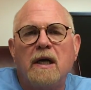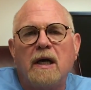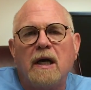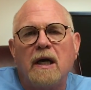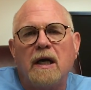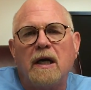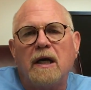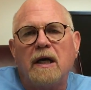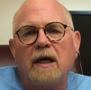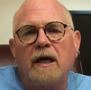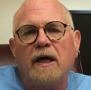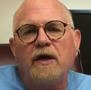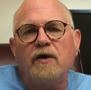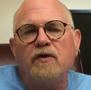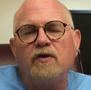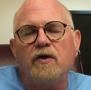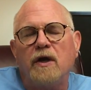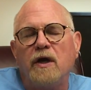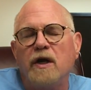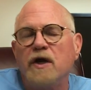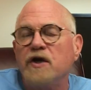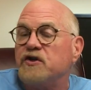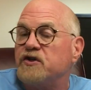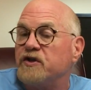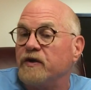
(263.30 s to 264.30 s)
into
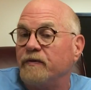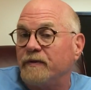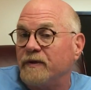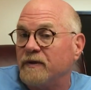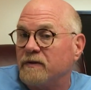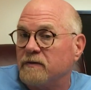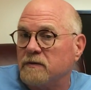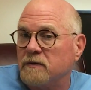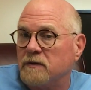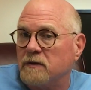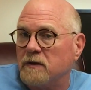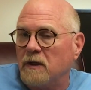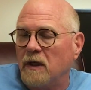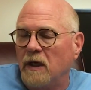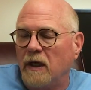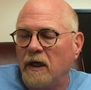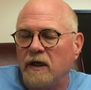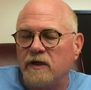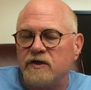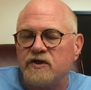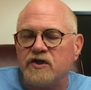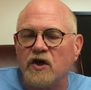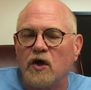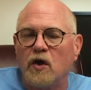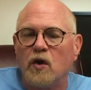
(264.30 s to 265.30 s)
Egypt.
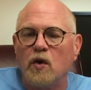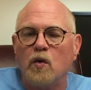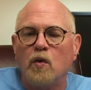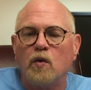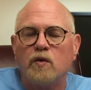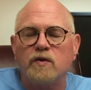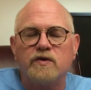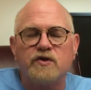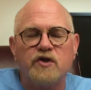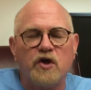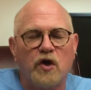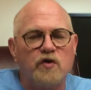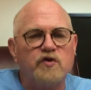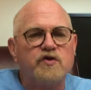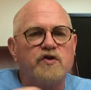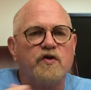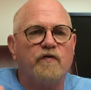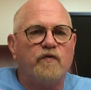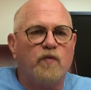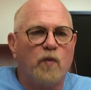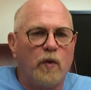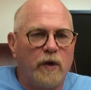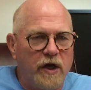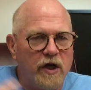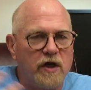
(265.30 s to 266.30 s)
And so
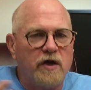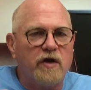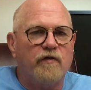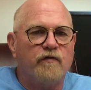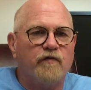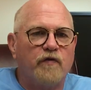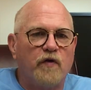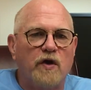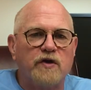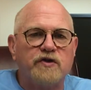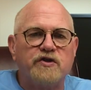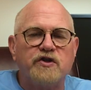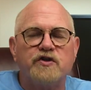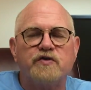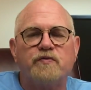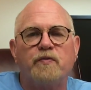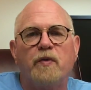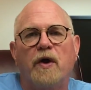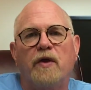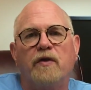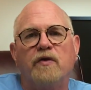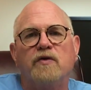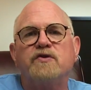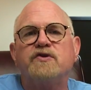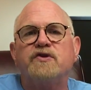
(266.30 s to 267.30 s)
Joseph, when he confronts his
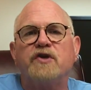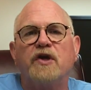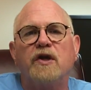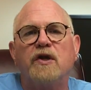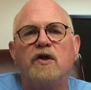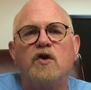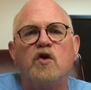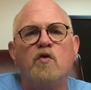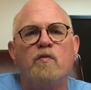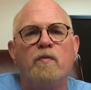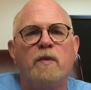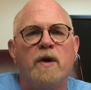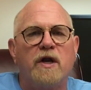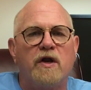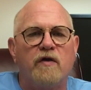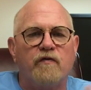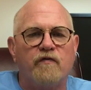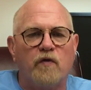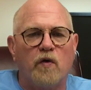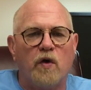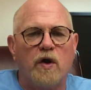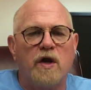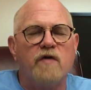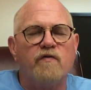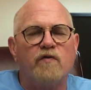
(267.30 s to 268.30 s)
brother, said, "You meant it
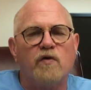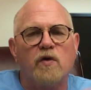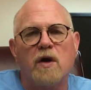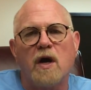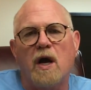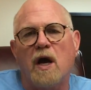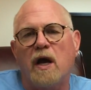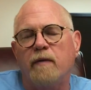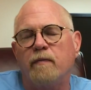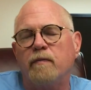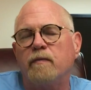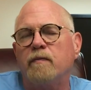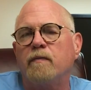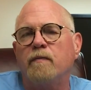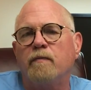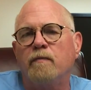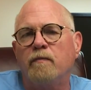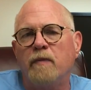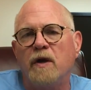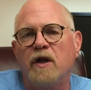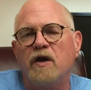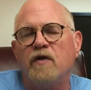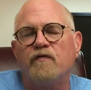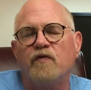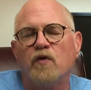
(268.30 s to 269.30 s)
for evil, God
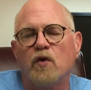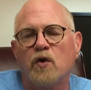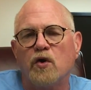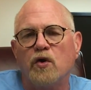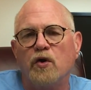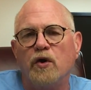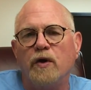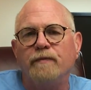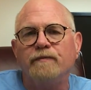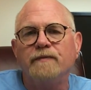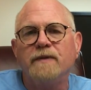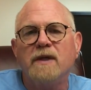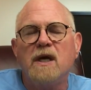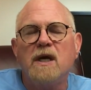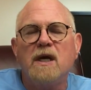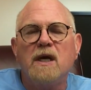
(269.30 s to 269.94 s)
meant it for good."